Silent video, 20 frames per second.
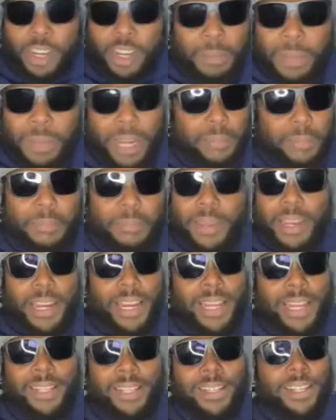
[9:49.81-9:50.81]
I'm like,
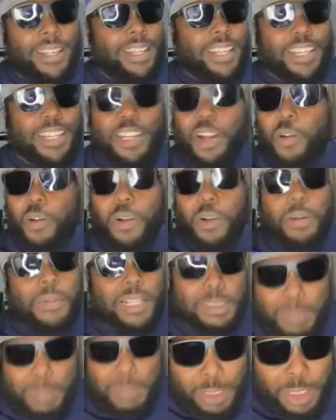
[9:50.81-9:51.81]
man, you know, what am
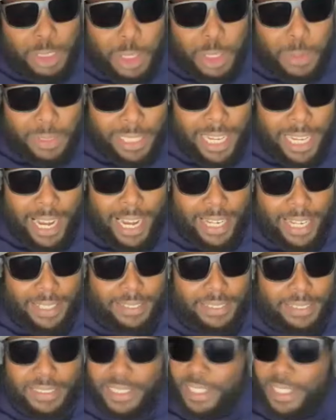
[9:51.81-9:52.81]
I supposed to do with that?
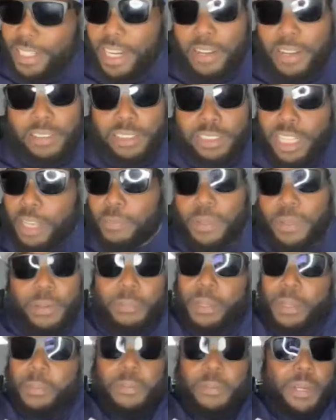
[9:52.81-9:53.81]
And it was like, man,
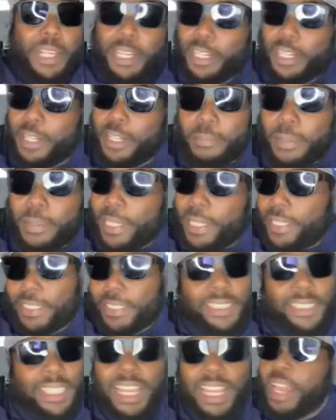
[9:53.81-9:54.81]
people eat it in
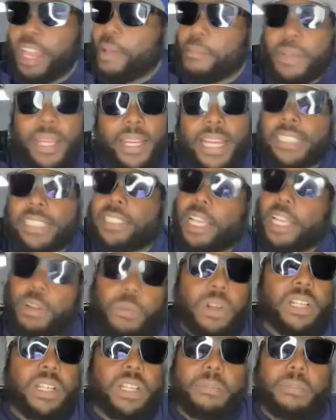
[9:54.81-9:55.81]
pieces. Man, that's like
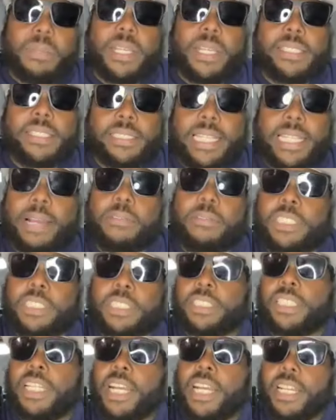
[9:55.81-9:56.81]
one of the biggest
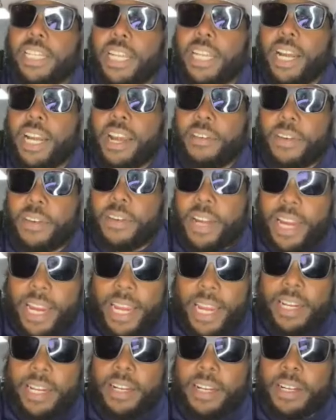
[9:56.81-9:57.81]
sandwiches that I ever
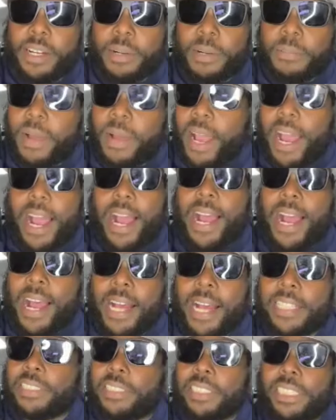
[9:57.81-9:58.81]
had. Um, I
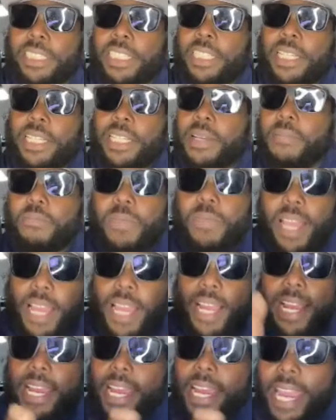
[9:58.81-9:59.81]
honestly,
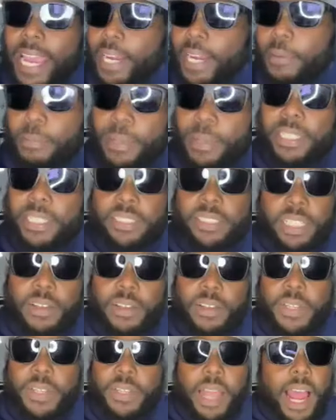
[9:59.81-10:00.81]
I had ate a piece
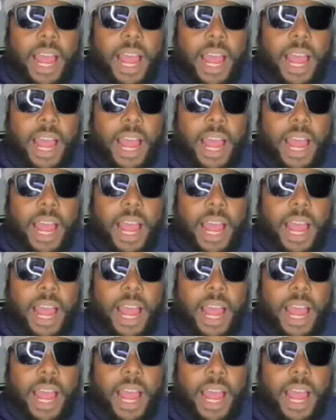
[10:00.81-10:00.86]
of it.